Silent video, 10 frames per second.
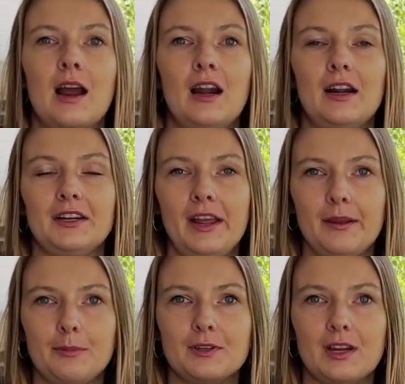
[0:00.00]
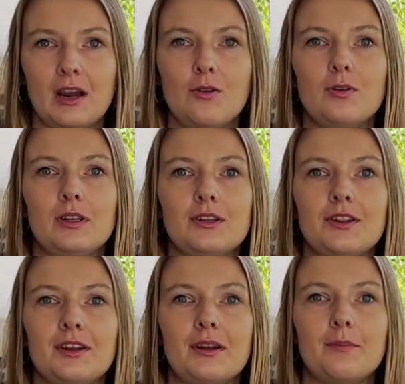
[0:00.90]
are unhappy now in
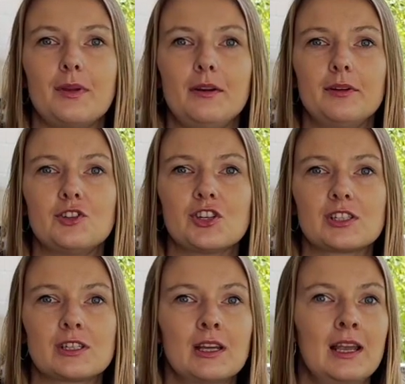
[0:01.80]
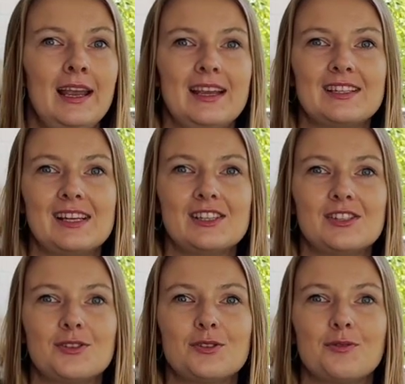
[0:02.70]
their marriages has
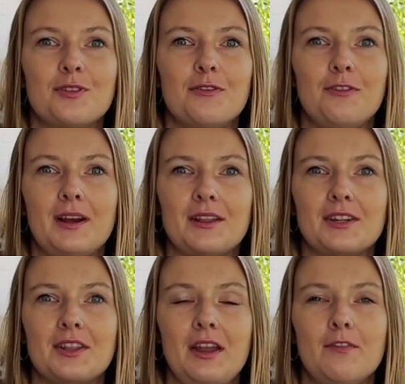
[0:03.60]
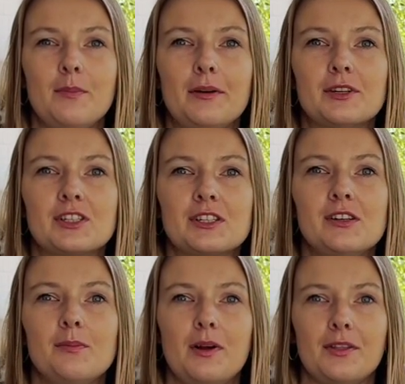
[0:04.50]
nothing to do with the fact that they have married
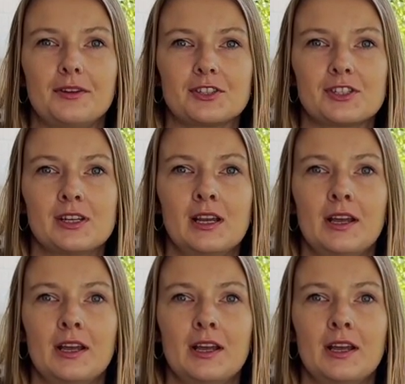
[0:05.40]
single mothers.